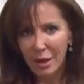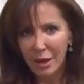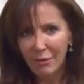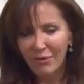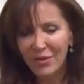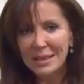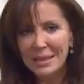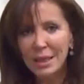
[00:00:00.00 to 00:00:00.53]

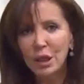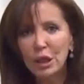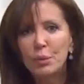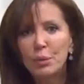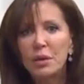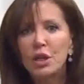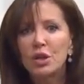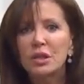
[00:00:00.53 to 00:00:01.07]
Physical
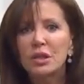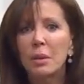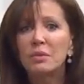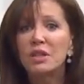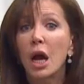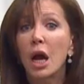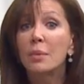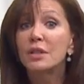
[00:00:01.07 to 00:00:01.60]
abuse
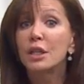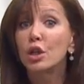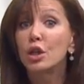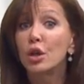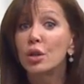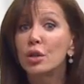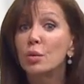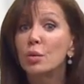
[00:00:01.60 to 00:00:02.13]
sometimes
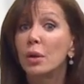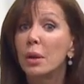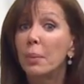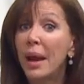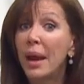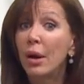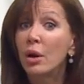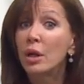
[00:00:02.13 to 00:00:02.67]
occurs when a
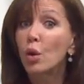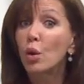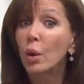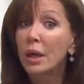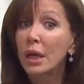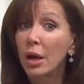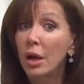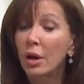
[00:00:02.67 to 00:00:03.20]
parent or
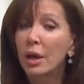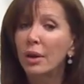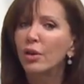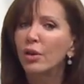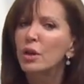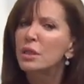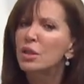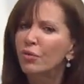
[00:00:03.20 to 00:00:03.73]

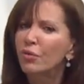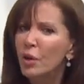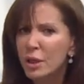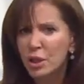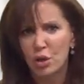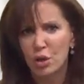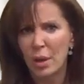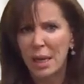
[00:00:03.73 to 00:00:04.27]
caregiver is
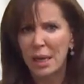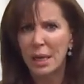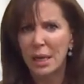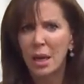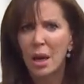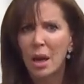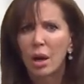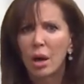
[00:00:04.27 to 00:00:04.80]
frustrated
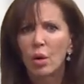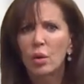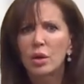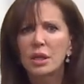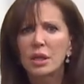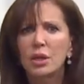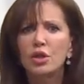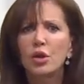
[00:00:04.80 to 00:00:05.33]
or
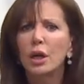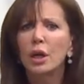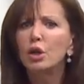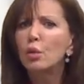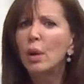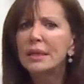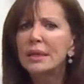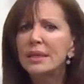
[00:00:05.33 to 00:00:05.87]
is under a
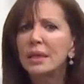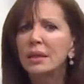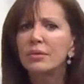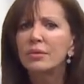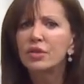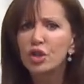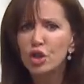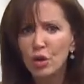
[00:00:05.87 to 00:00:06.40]
great deal
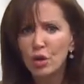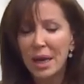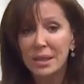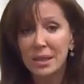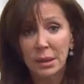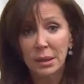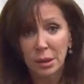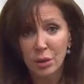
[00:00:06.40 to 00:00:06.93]
of
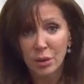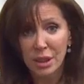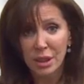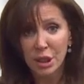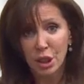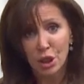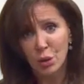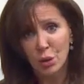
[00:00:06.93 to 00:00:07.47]
stress and
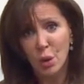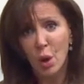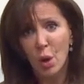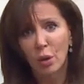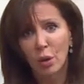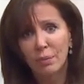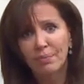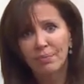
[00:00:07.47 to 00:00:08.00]
loses
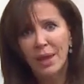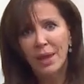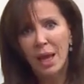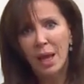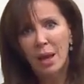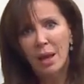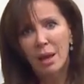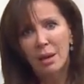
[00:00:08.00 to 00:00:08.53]
control.
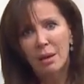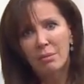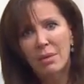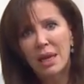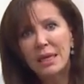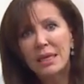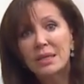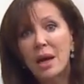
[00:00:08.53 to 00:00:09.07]

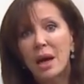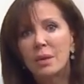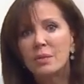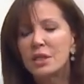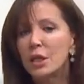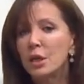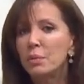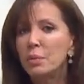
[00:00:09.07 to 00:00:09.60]
Many
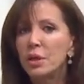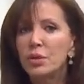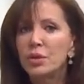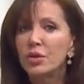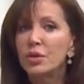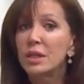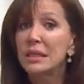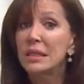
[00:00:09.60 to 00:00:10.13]
times the
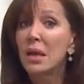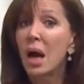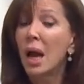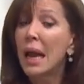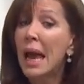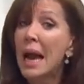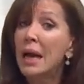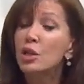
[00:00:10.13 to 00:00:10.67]
abuser does
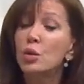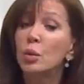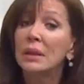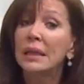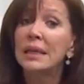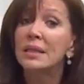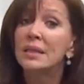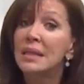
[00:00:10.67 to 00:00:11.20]
not
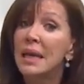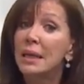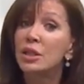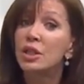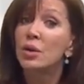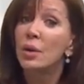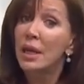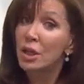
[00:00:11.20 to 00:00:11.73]
actually
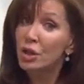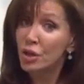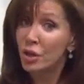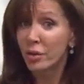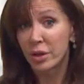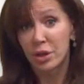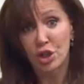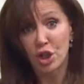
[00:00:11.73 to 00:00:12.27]
intend to
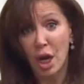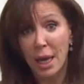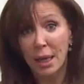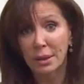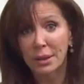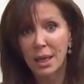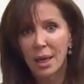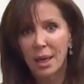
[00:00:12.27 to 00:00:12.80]
injure the child,